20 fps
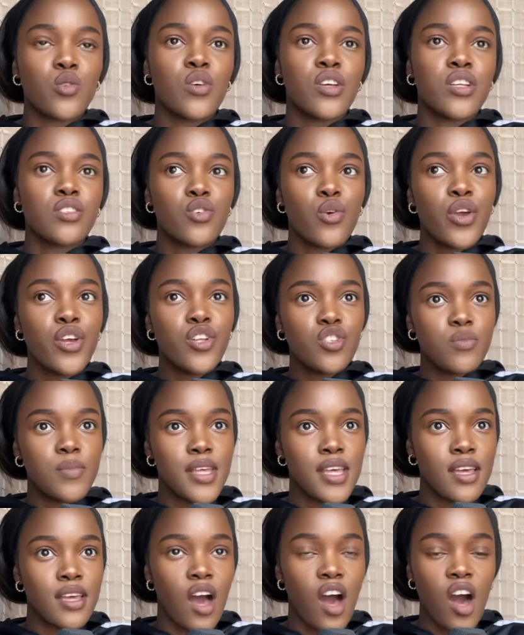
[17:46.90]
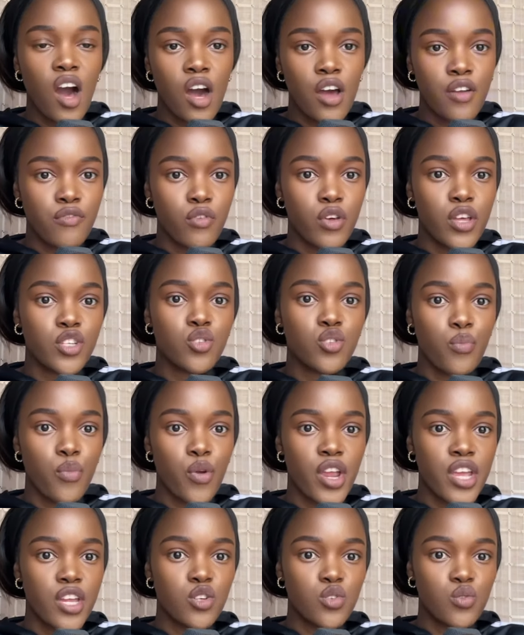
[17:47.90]
it's going to be hard for her to
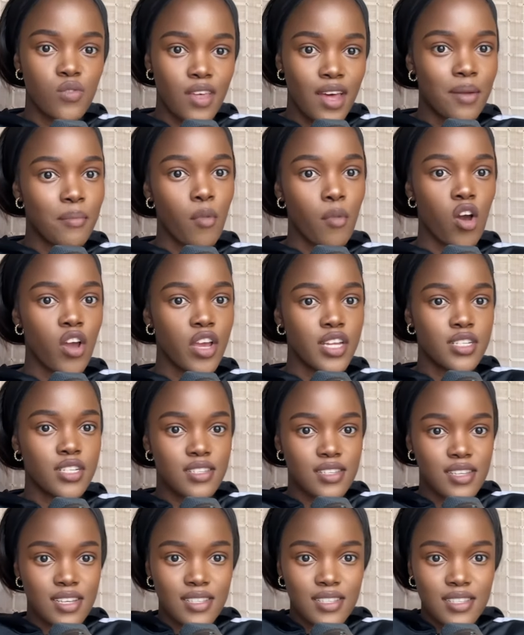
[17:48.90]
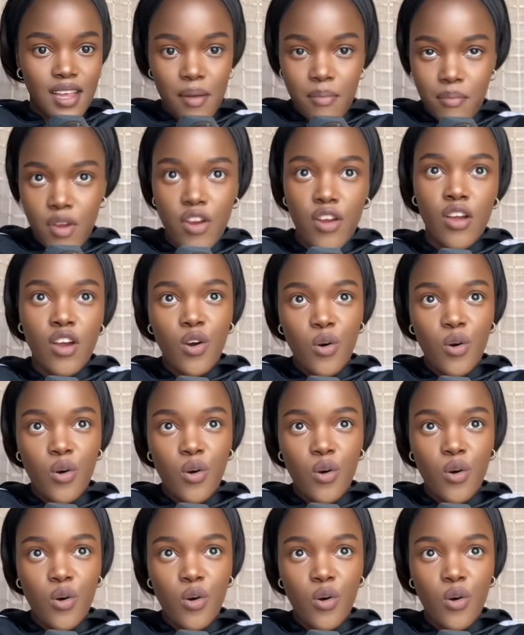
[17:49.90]
break into that market since America